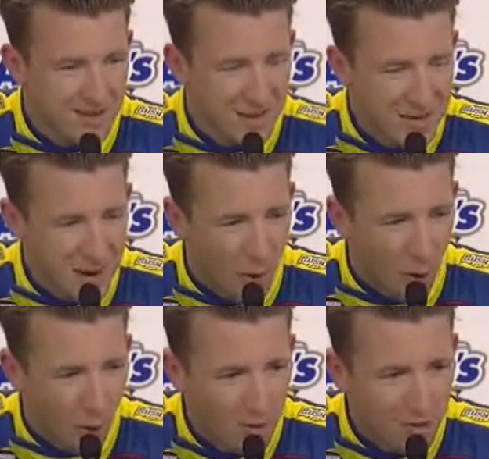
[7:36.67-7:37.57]
Does that mean I'm
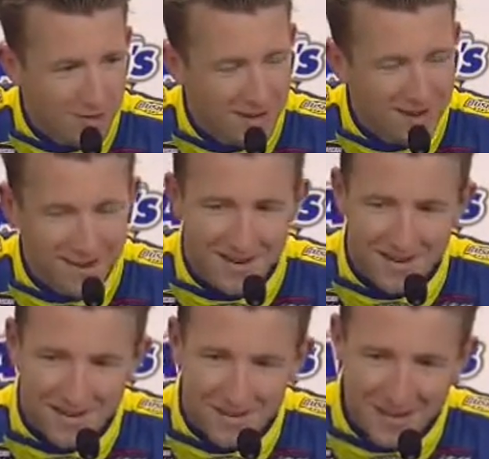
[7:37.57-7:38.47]
old? God,
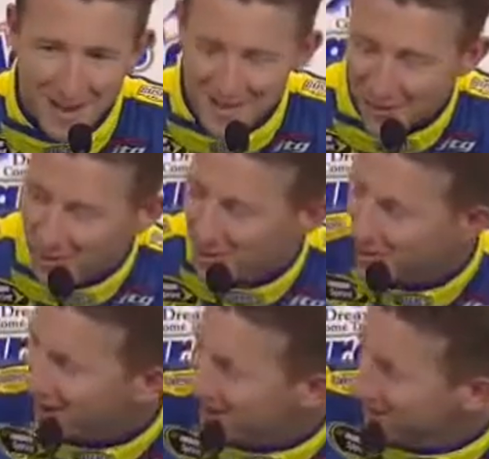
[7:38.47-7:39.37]
has it been that long
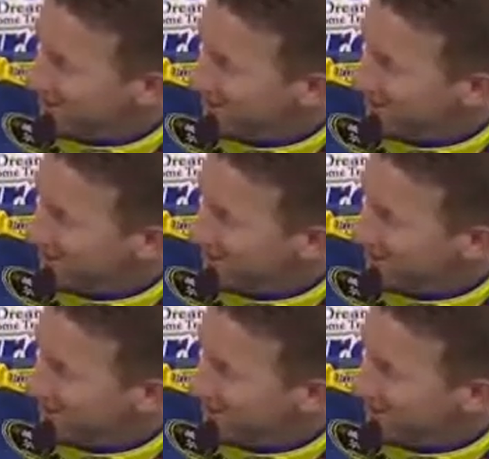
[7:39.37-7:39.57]
already?